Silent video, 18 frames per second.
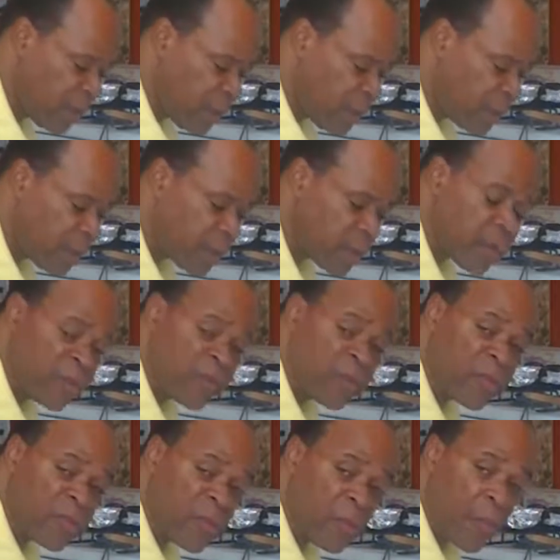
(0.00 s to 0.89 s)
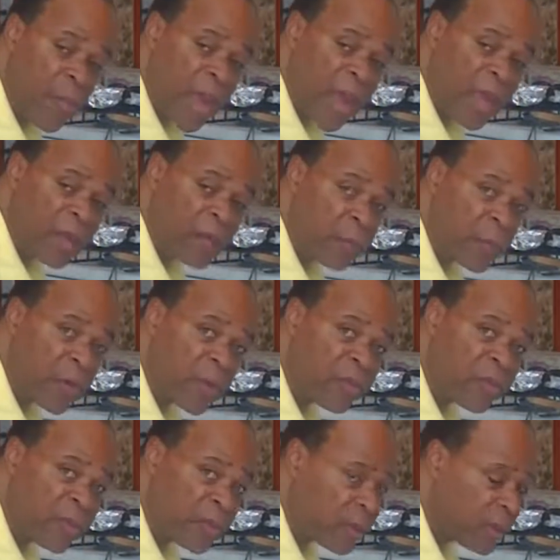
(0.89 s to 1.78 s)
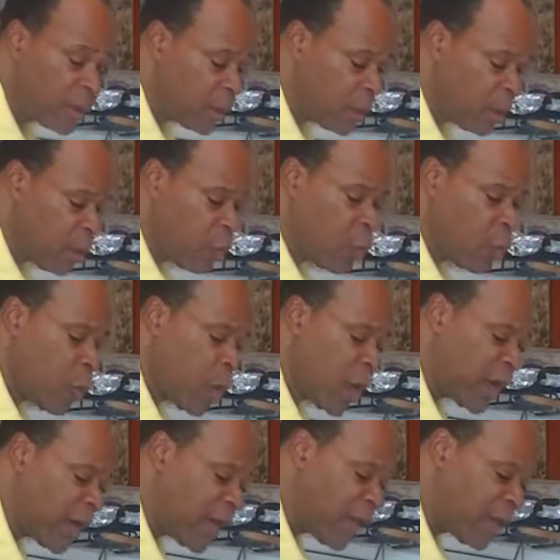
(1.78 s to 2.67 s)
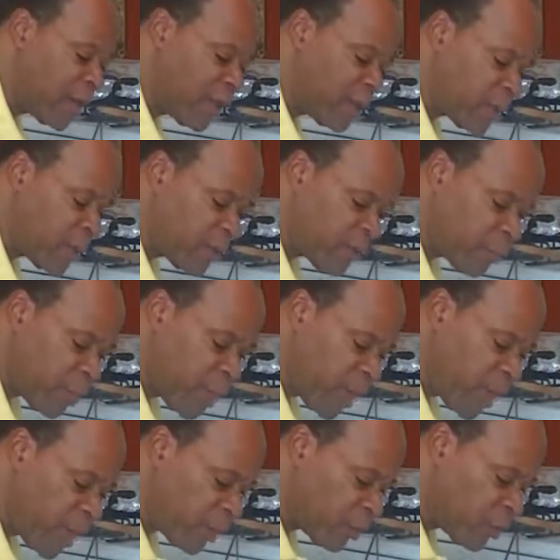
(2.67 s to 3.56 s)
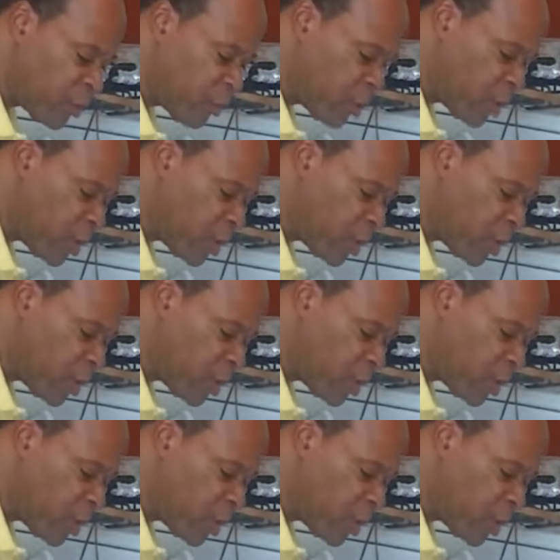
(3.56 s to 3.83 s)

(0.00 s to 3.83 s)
now this is the main reason why I let this pan cool